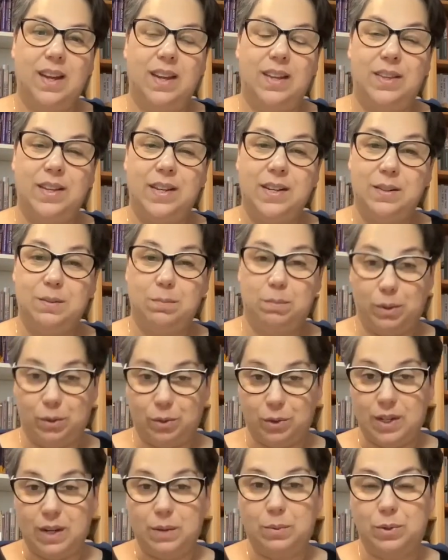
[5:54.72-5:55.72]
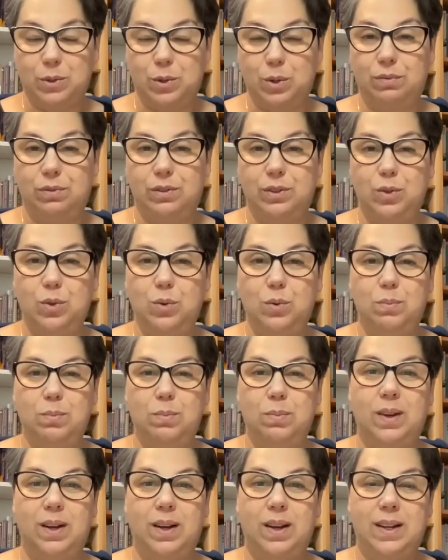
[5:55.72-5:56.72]
And then, because I was over
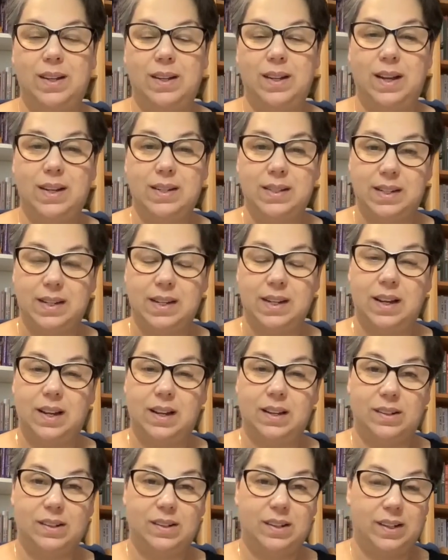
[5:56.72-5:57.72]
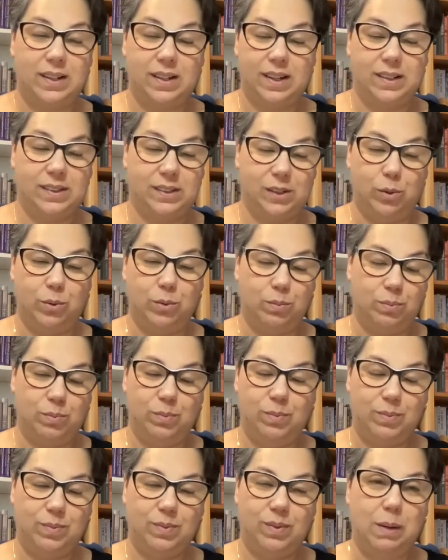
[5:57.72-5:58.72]
Zoom, I asked her, I
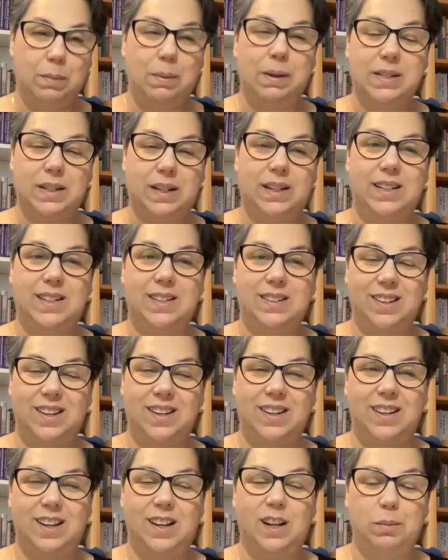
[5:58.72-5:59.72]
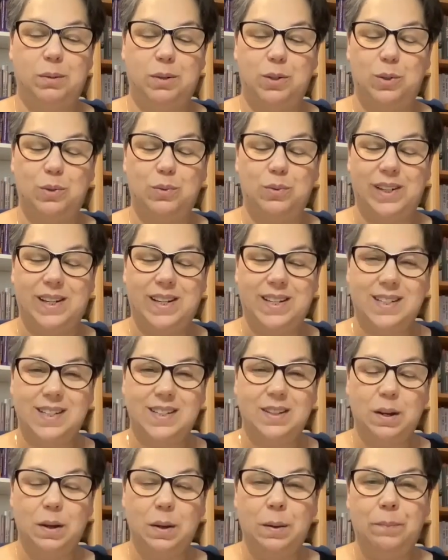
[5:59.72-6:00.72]
basically helped her to release
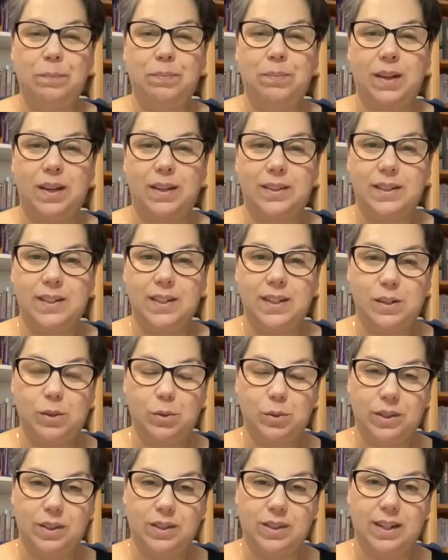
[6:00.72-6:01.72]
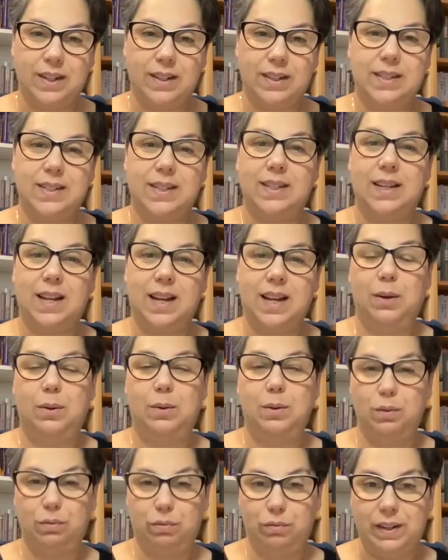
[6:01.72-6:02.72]
it. And then I looked at her and I said, how are
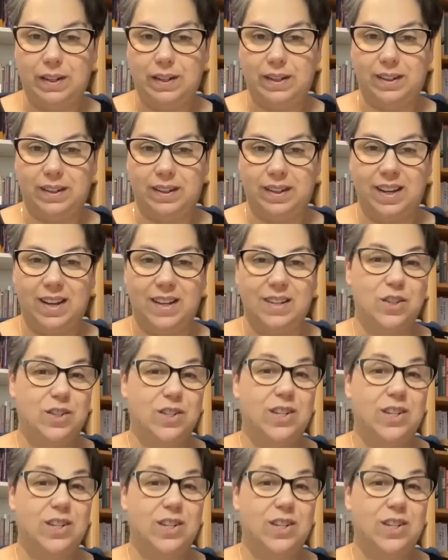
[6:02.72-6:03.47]
you feeling? And